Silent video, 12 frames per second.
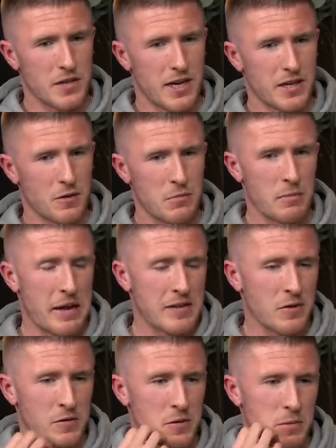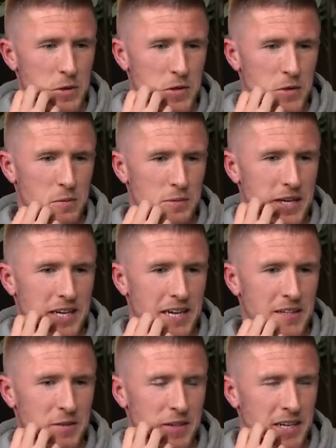I got my mate owns a boozer up there,
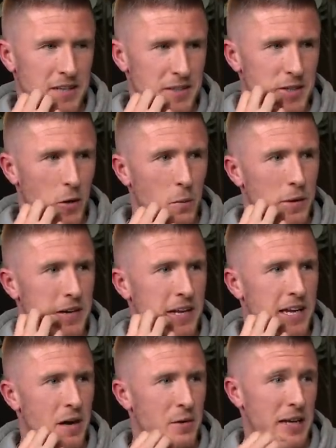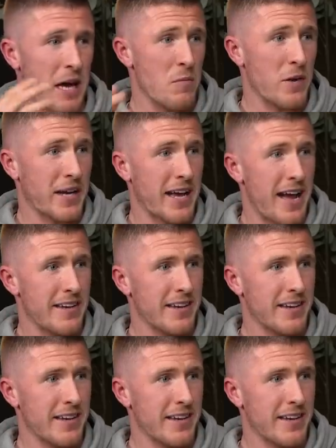lad, and I slope in there now and again when I can.